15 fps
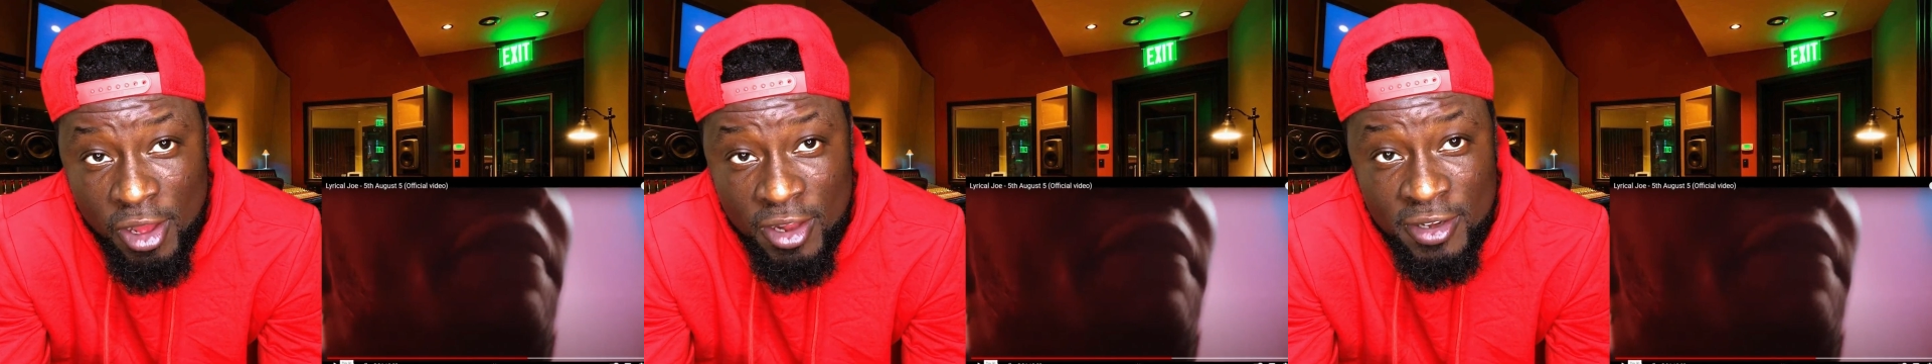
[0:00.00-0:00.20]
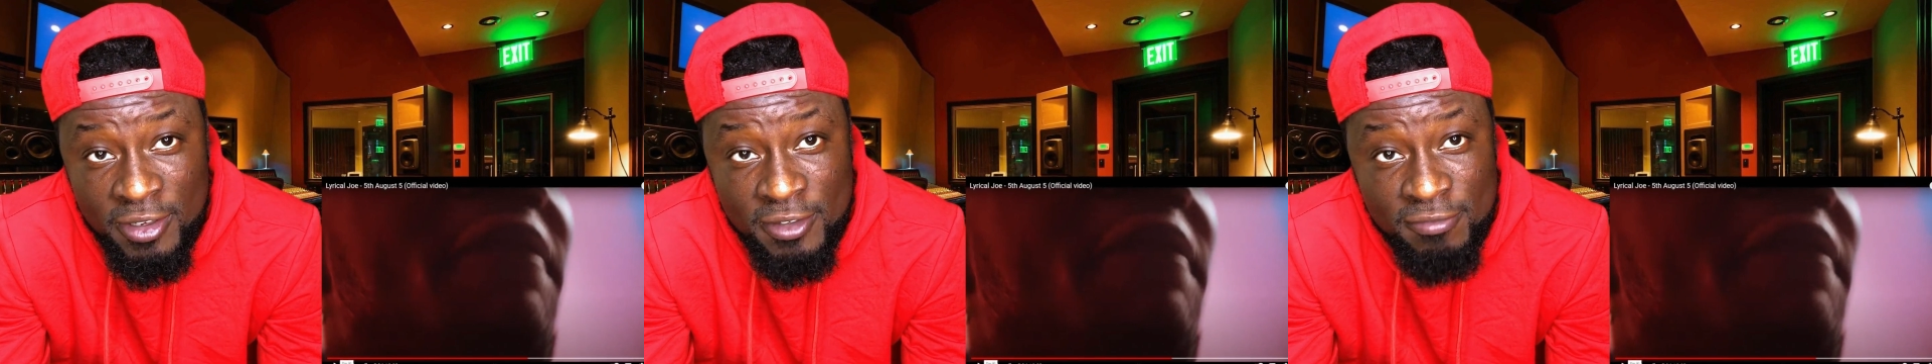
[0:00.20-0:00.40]

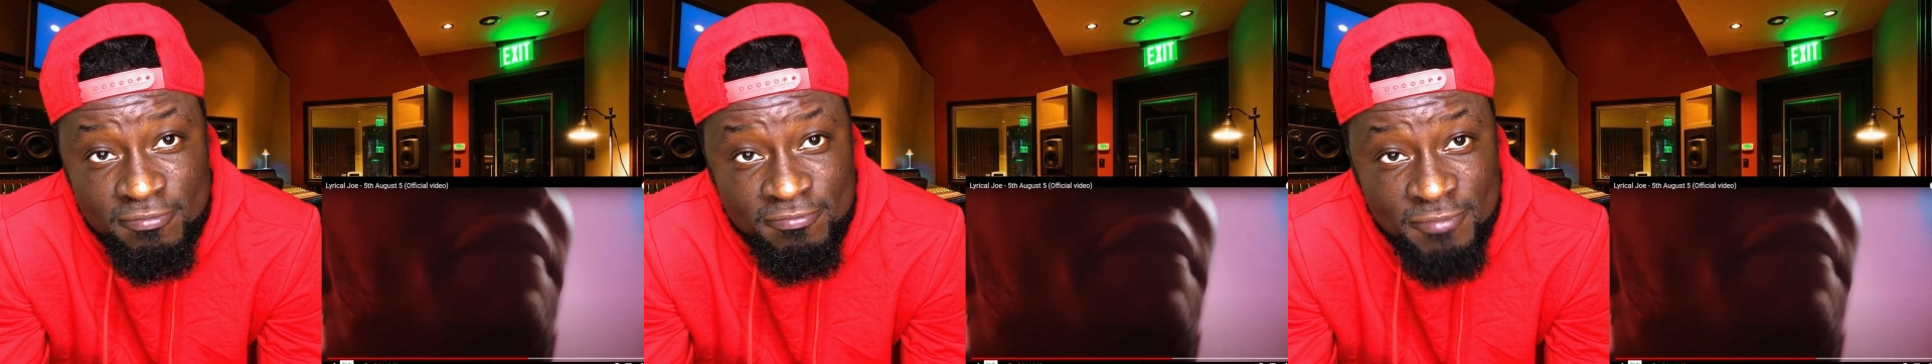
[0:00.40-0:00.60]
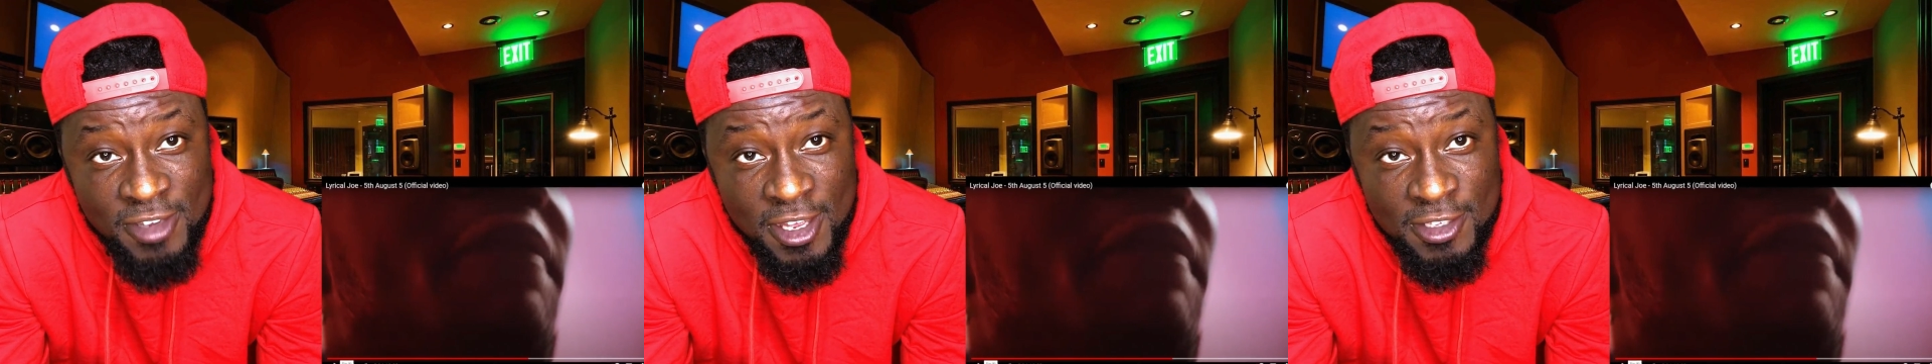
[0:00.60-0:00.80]
And
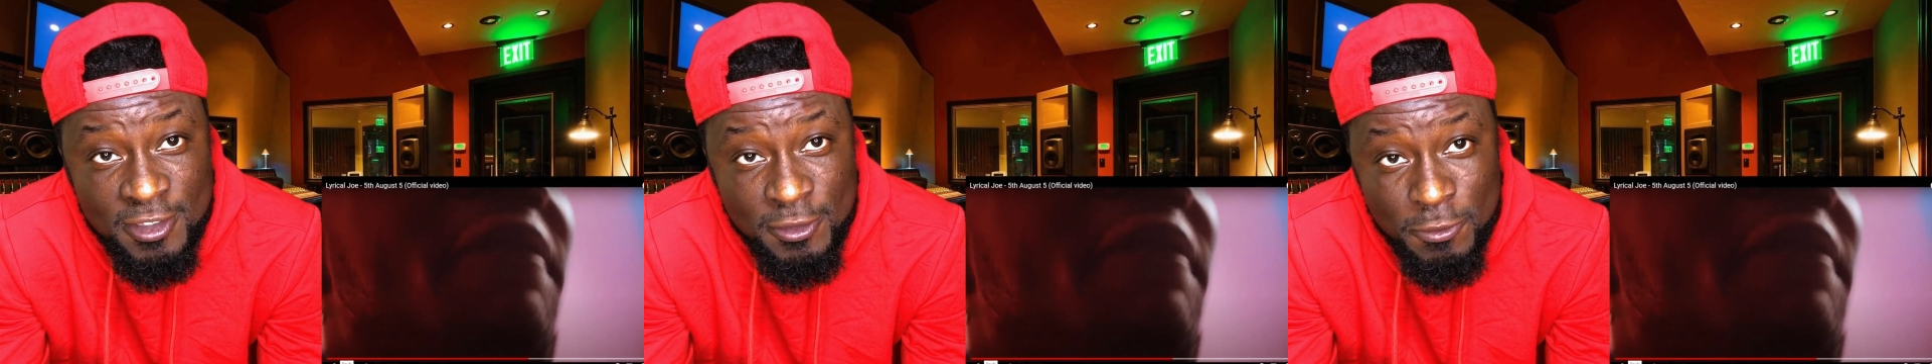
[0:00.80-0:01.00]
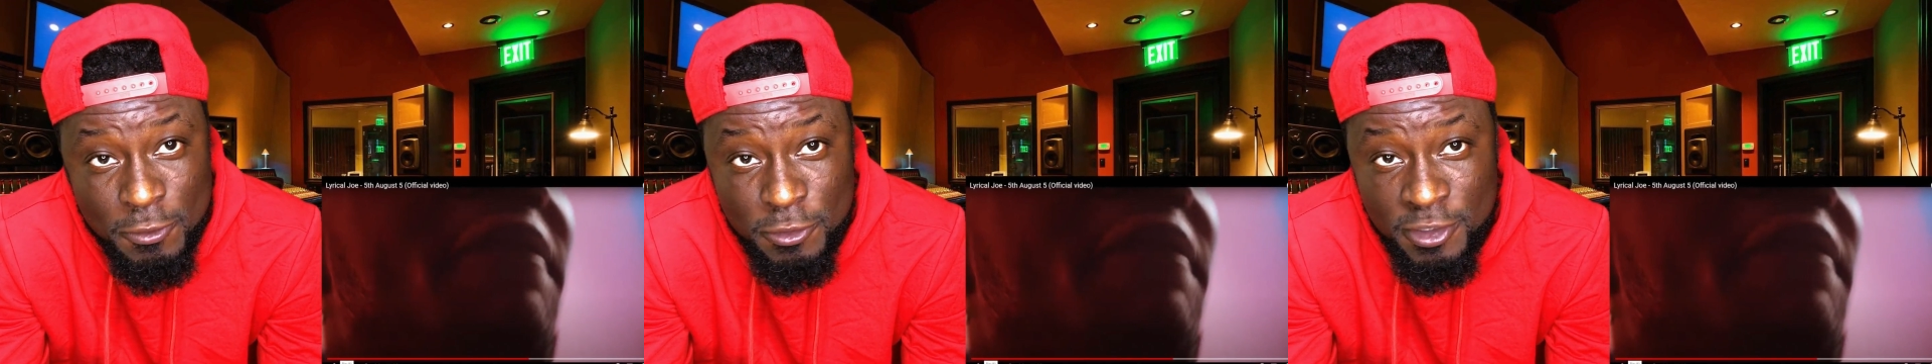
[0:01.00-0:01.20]

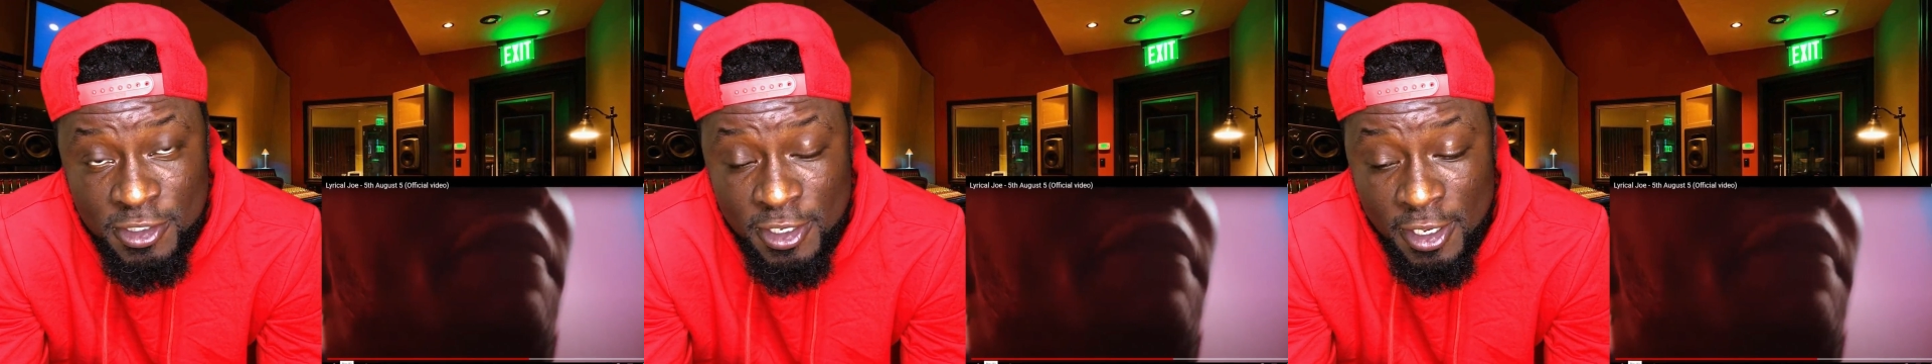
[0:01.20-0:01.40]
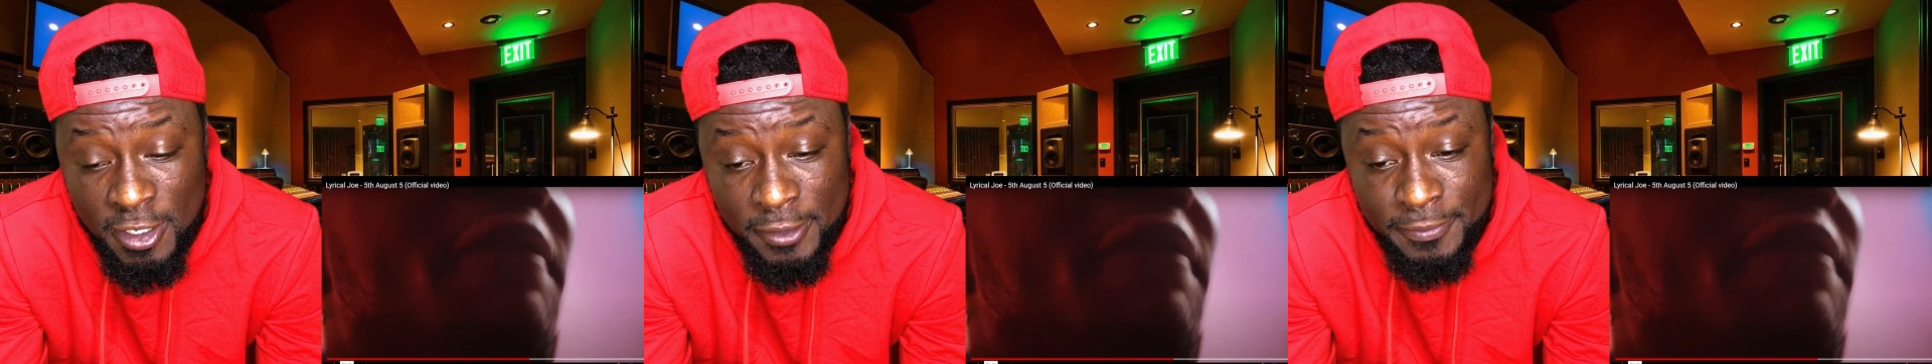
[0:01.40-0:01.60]
that's a good
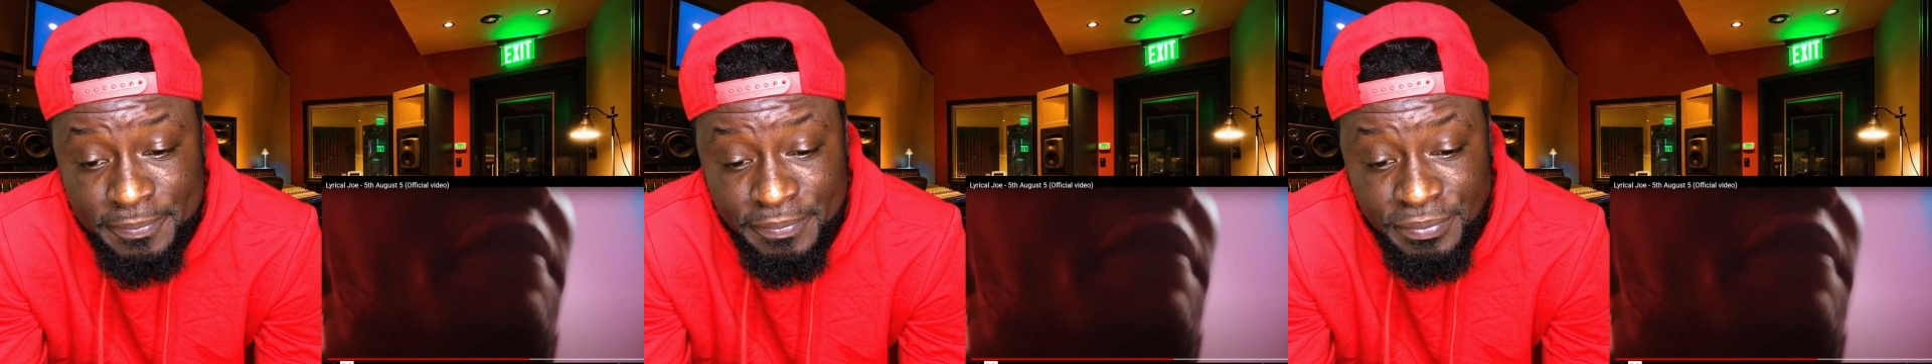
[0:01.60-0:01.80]
sign.